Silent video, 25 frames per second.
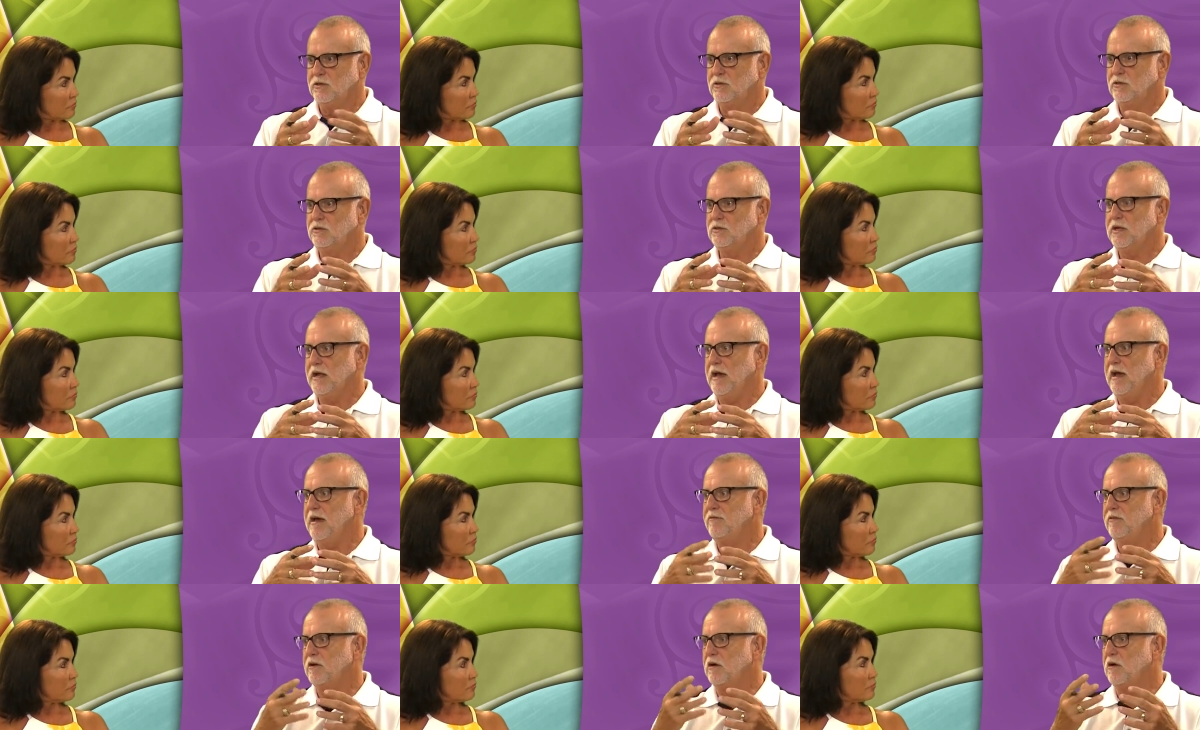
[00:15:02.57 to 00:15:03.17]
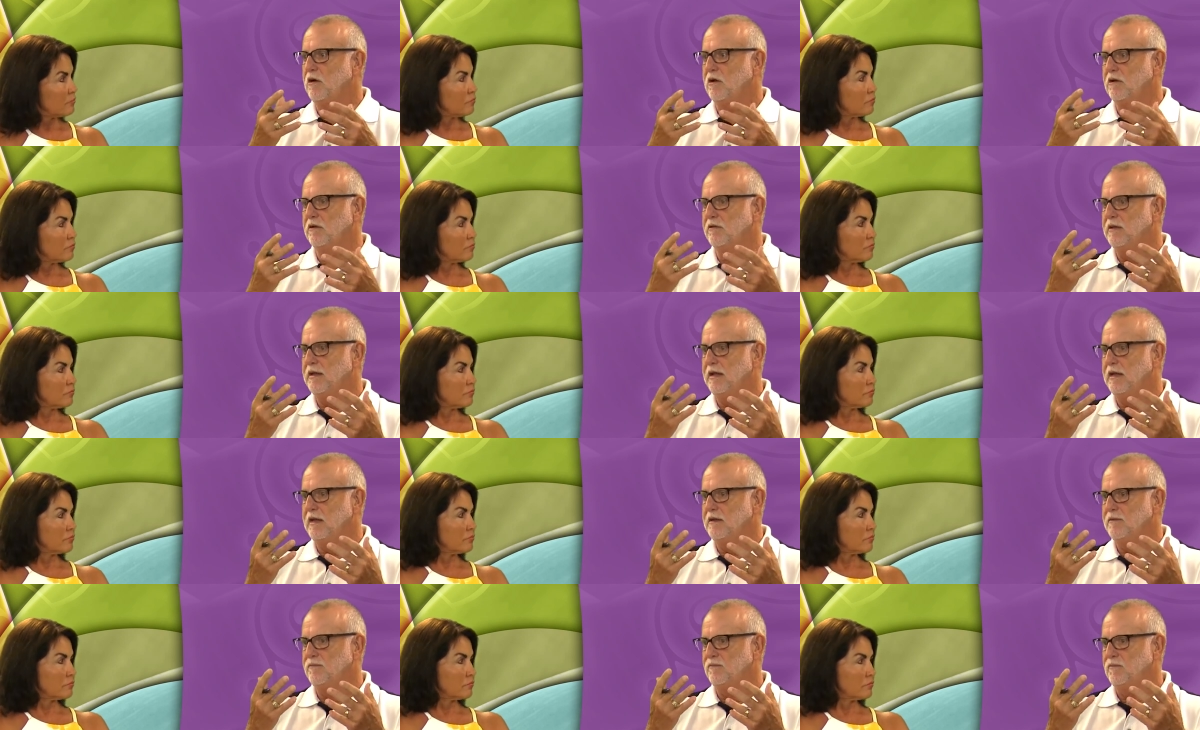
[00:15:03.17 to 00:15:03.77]
Speaker 1: who's having all of
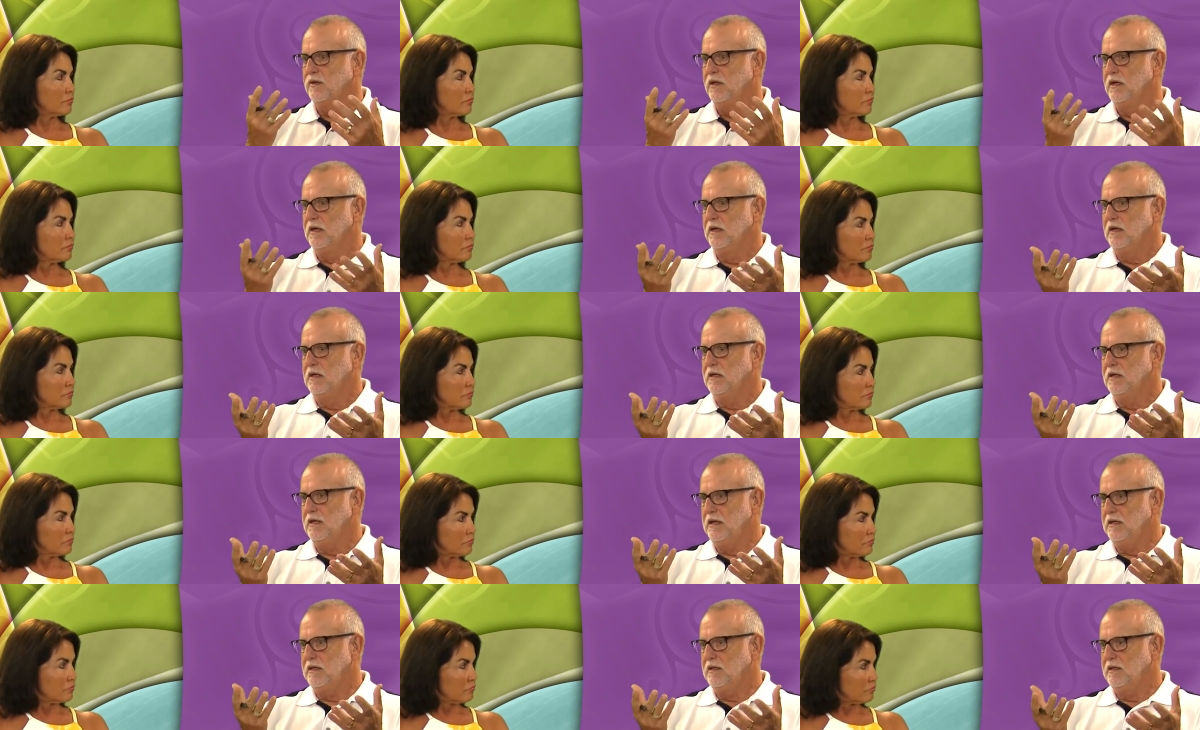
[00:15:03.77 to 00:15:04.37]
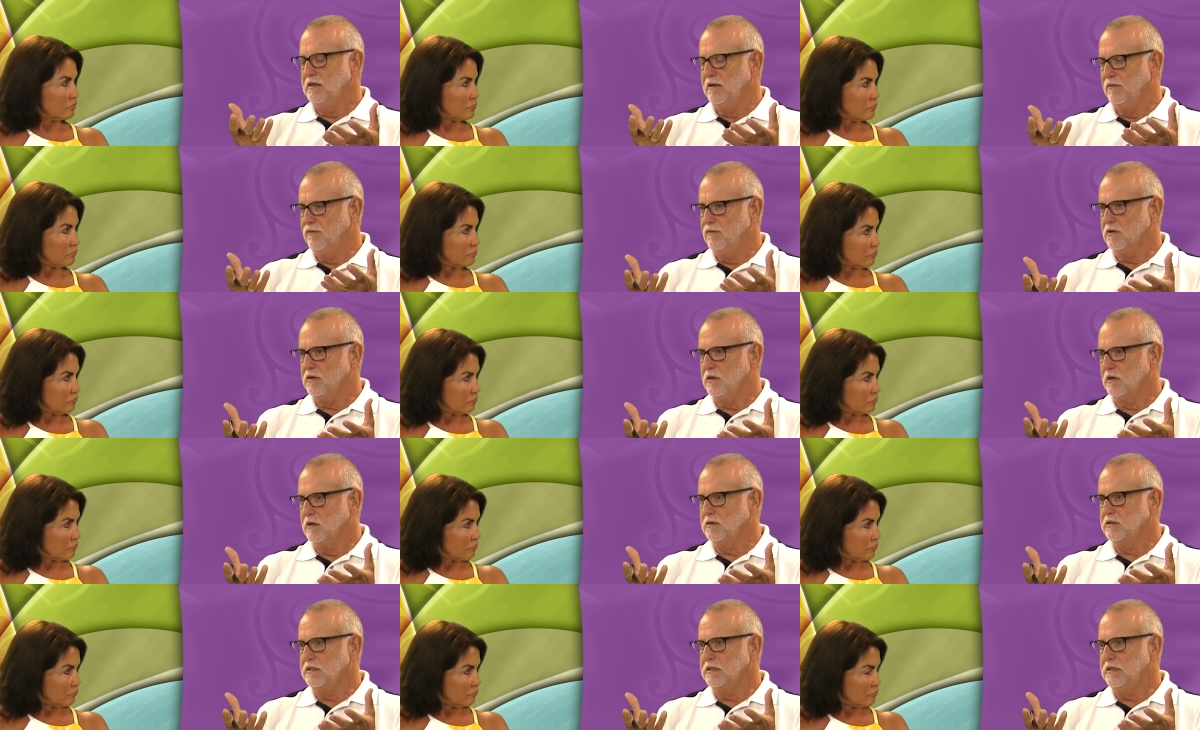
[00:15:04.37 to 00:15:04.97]
that
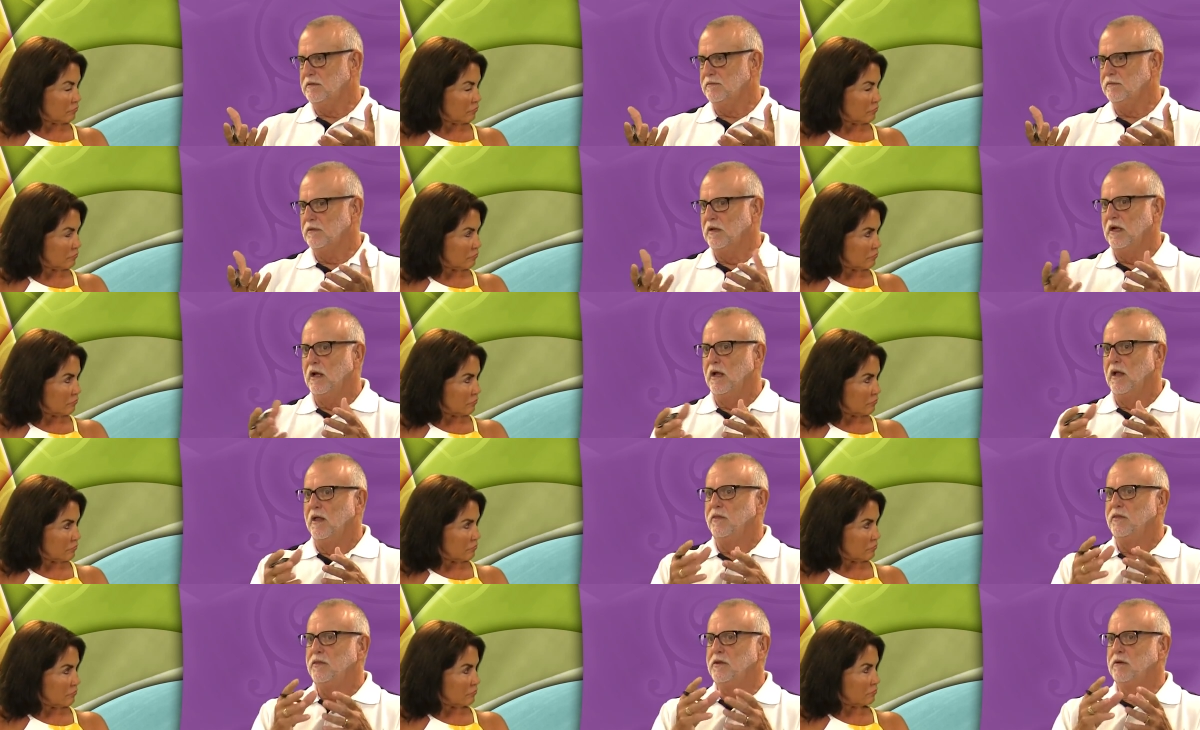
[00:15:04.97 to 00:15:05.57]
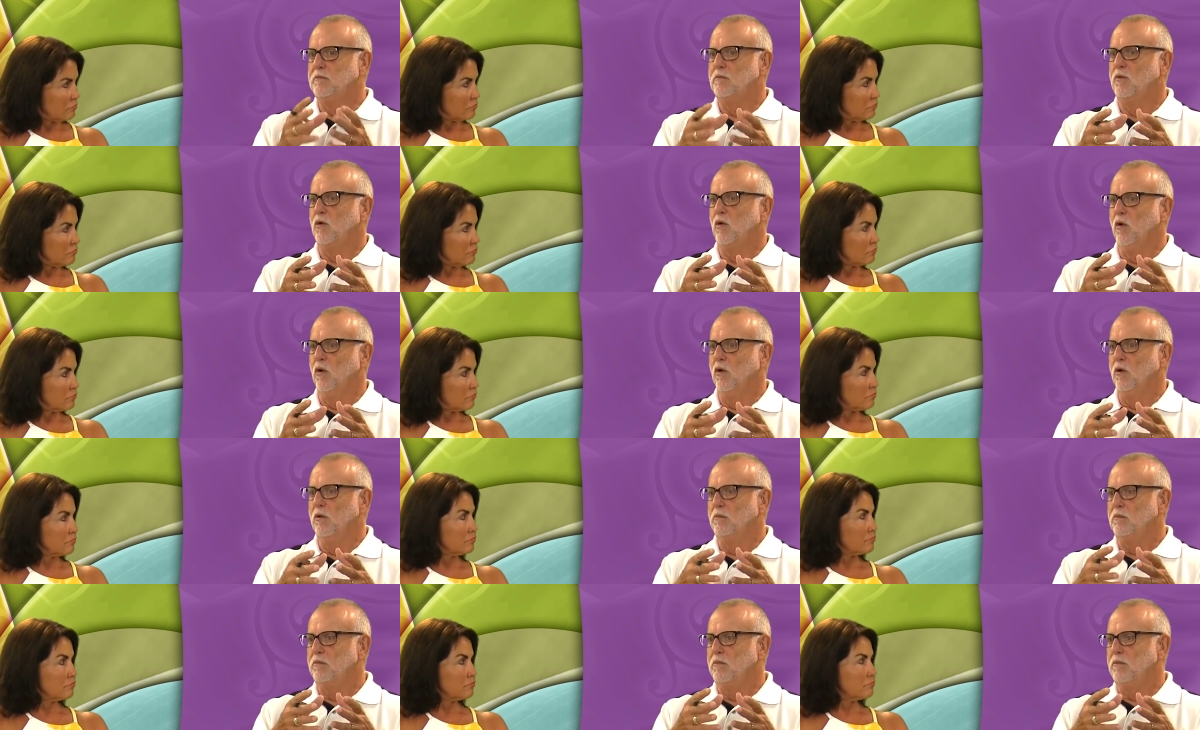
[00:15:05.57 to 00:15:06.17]
difficulty, the
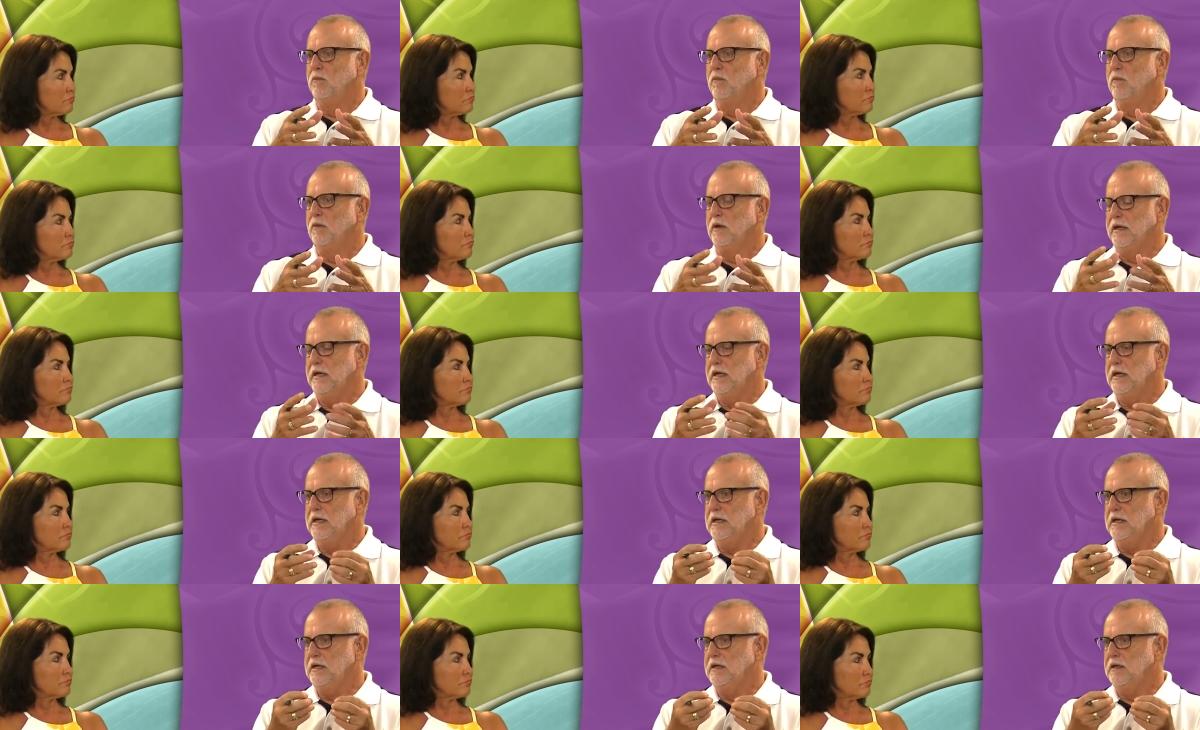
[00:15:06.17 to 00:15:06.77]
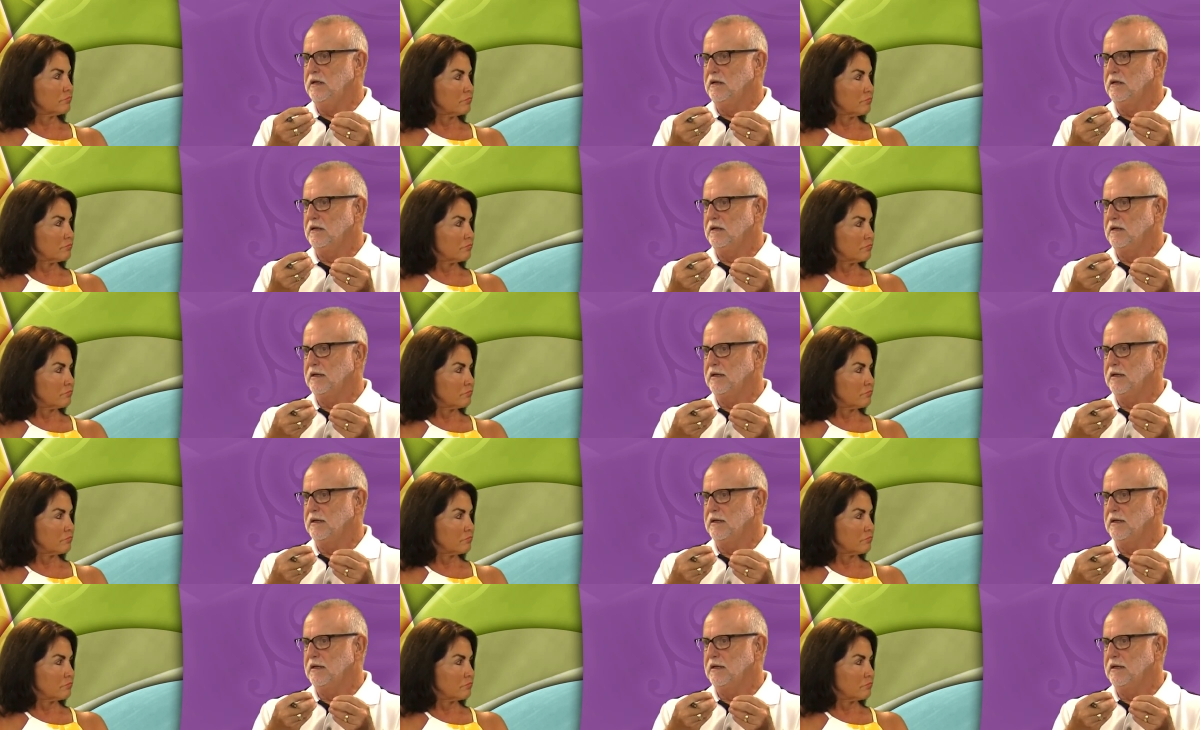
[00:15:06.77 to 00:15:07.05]
more he